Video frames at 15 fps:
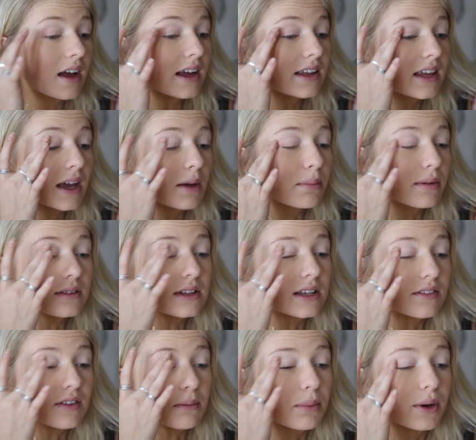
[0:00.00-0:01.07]
I can't
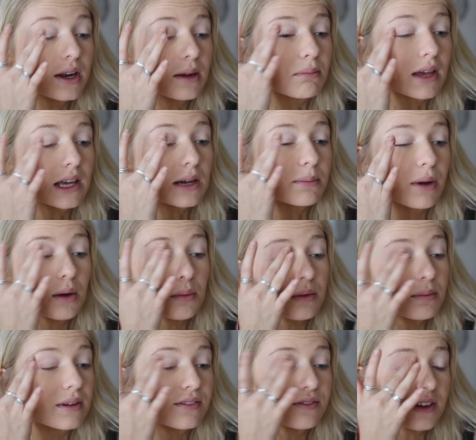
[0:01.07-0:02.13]
believe I'm putting makeup on
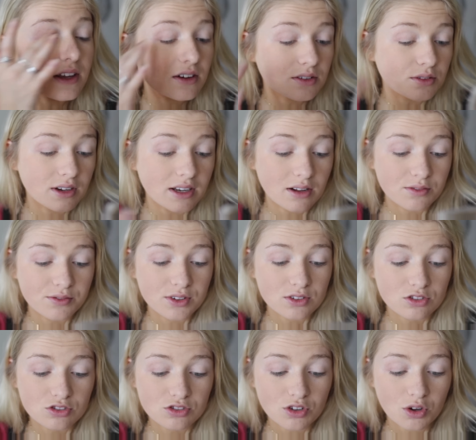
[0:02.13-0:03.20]
with my fingers right now. It
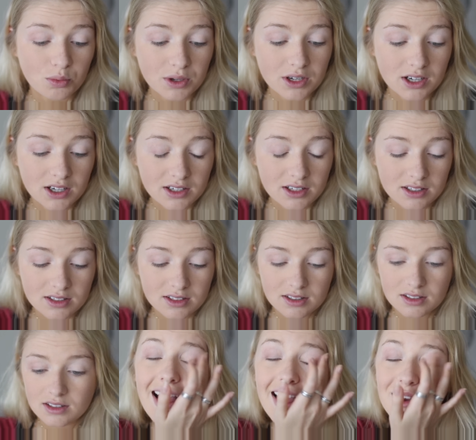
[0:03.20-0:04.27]
feels so weird.
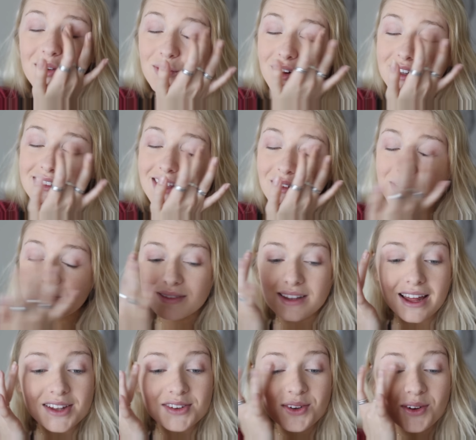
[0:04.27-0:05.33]
Once I would
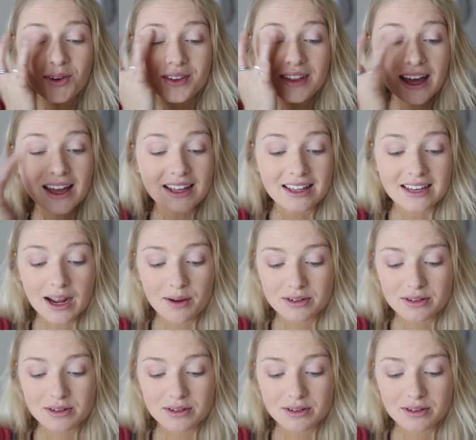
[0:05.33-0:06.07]
blend all that in,